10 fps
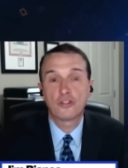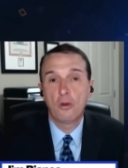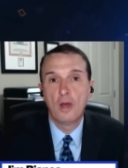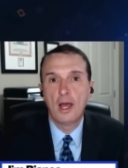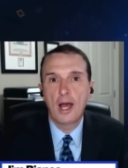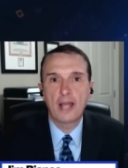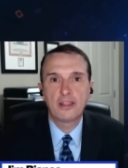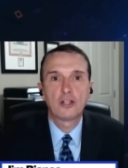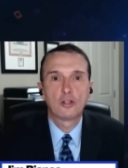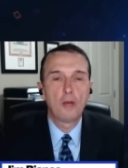So
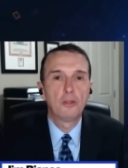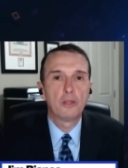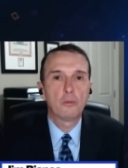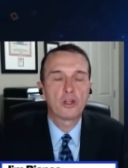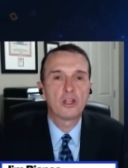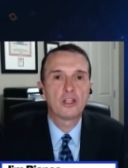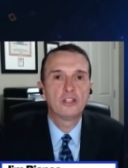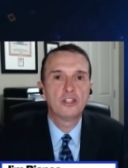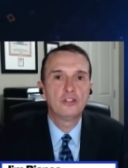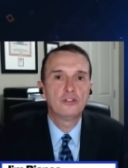I think globally we're going
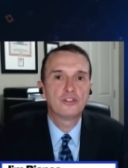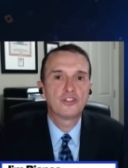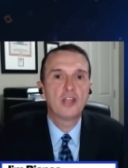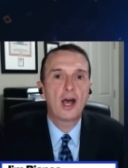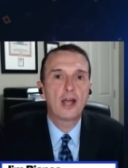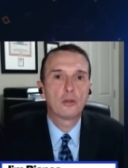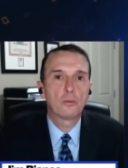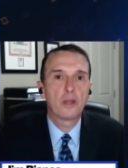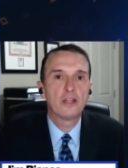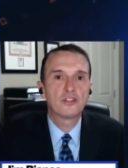to continue to see
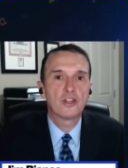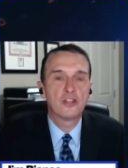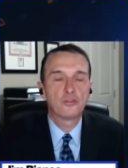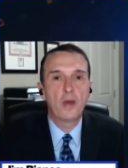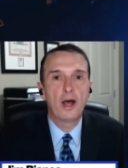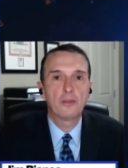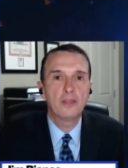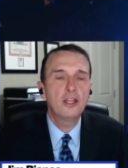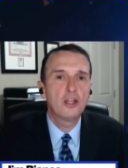higher rates as well, wow.